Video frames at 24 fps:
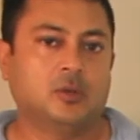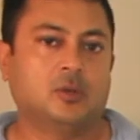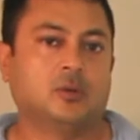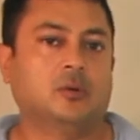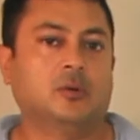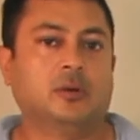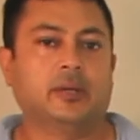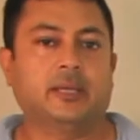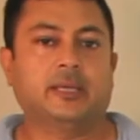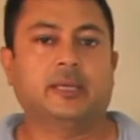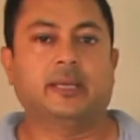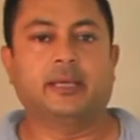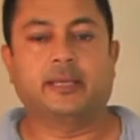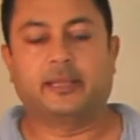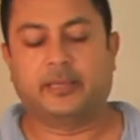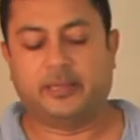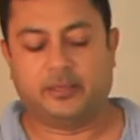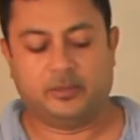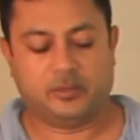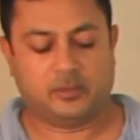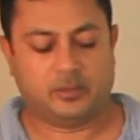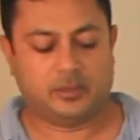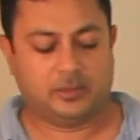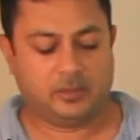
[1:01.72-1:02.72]
why I
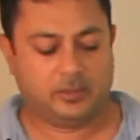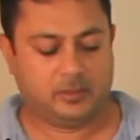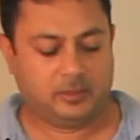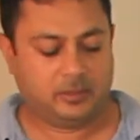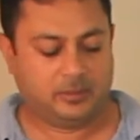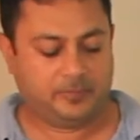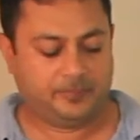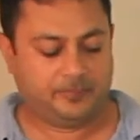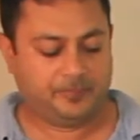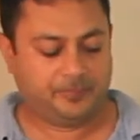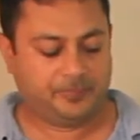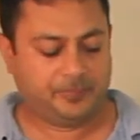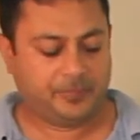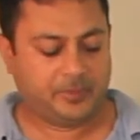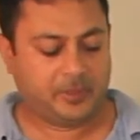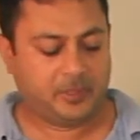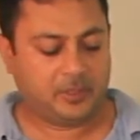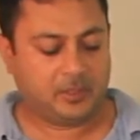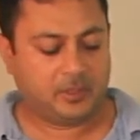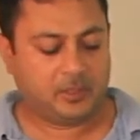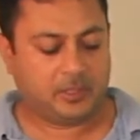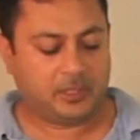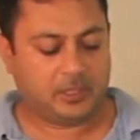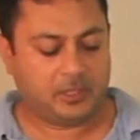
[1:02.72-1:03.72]
cannot
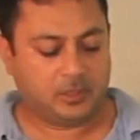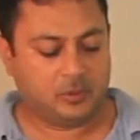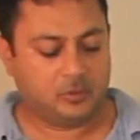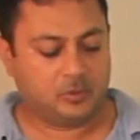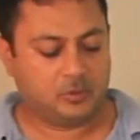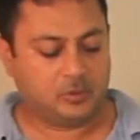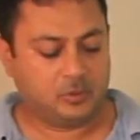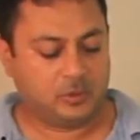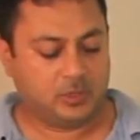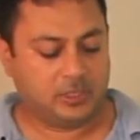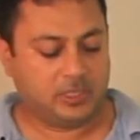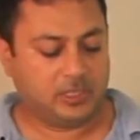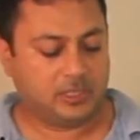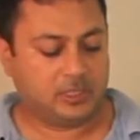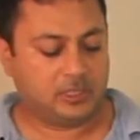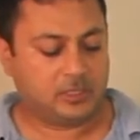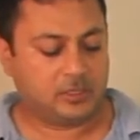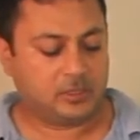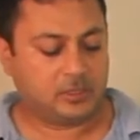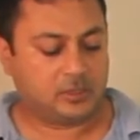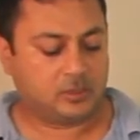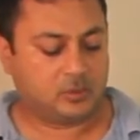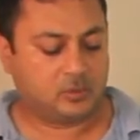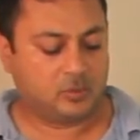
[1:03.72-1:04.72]
use
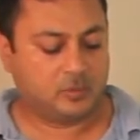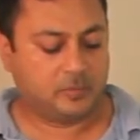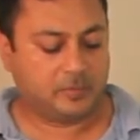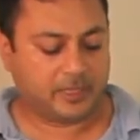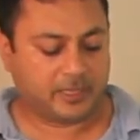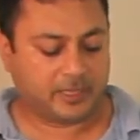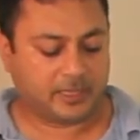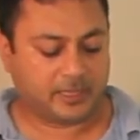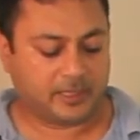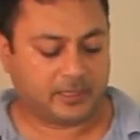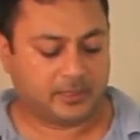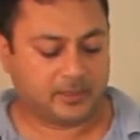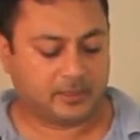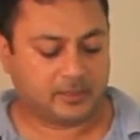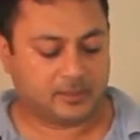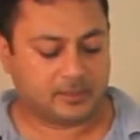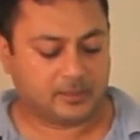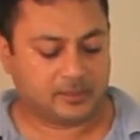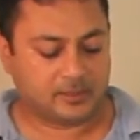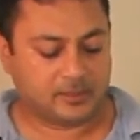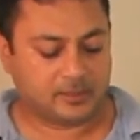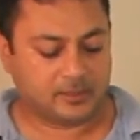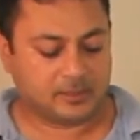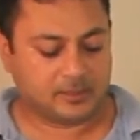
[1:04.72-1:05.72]
this to make an
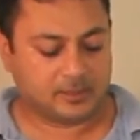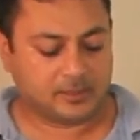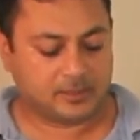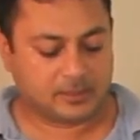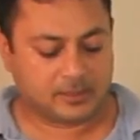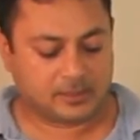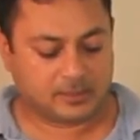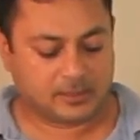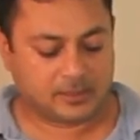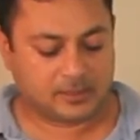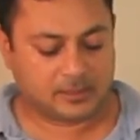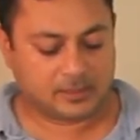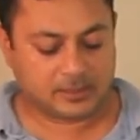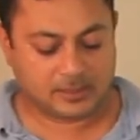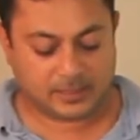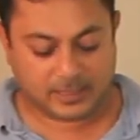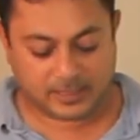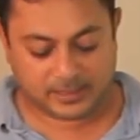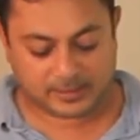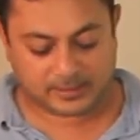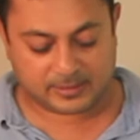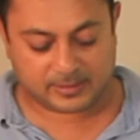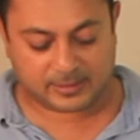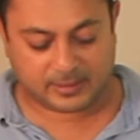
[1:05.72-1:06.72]

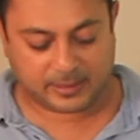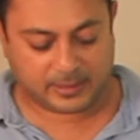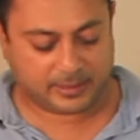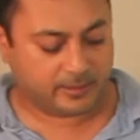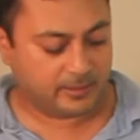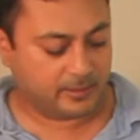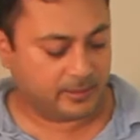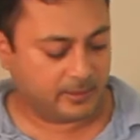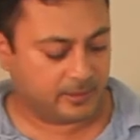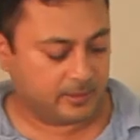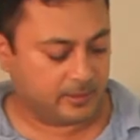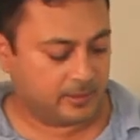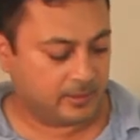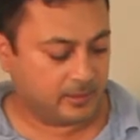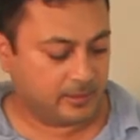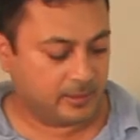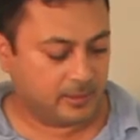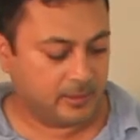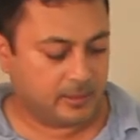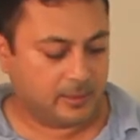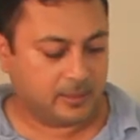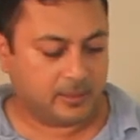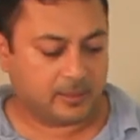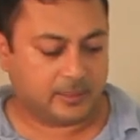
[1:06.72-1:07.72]
CS stand
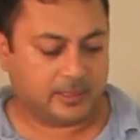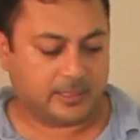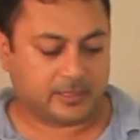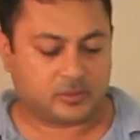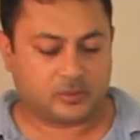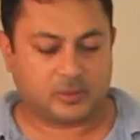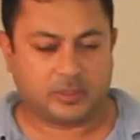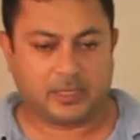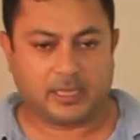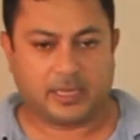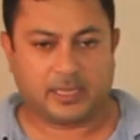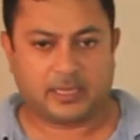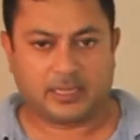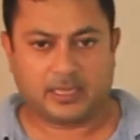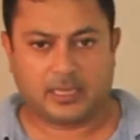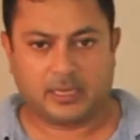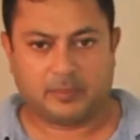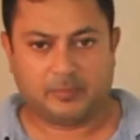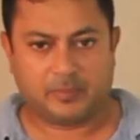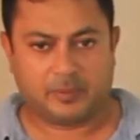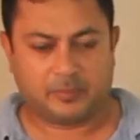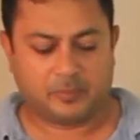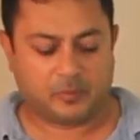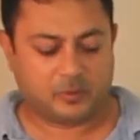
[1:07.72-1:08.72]
that's why I
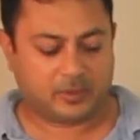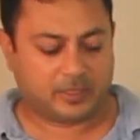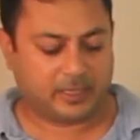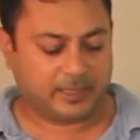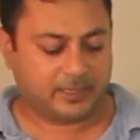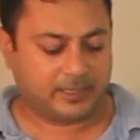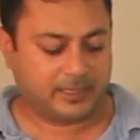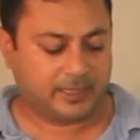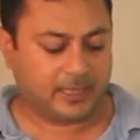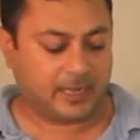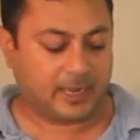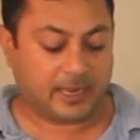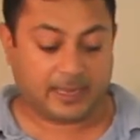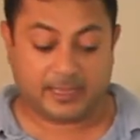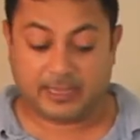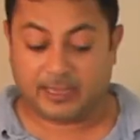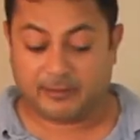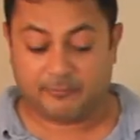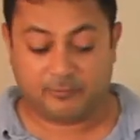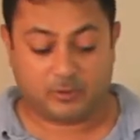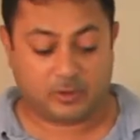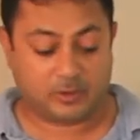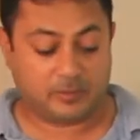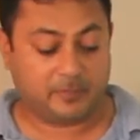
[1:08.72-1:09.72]
come up with idea I
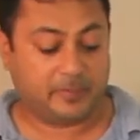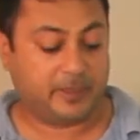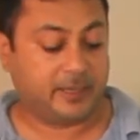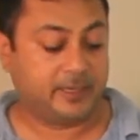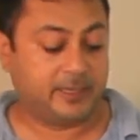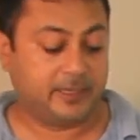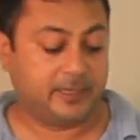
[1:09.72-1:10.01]
have not made